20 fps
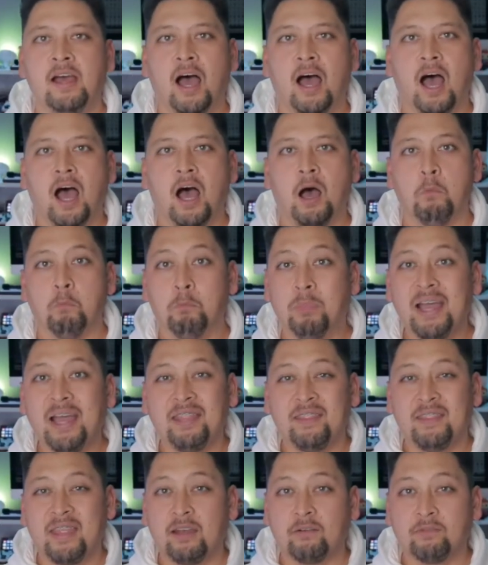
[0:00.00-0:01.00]
Um,
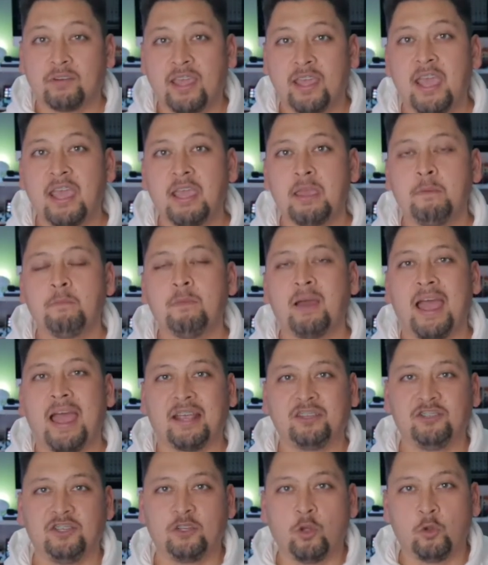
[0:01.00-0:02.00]
but they never came. I
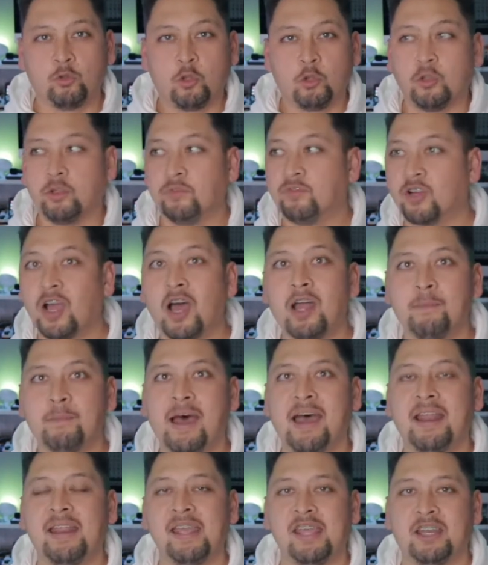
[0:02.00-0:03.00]
actually totally forgot
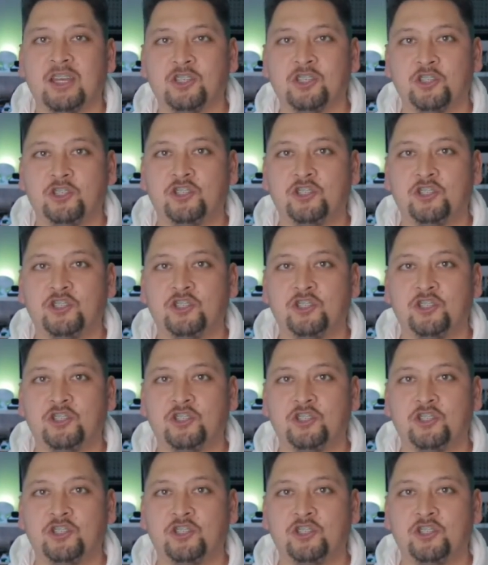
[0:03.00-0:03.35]
about it, and it just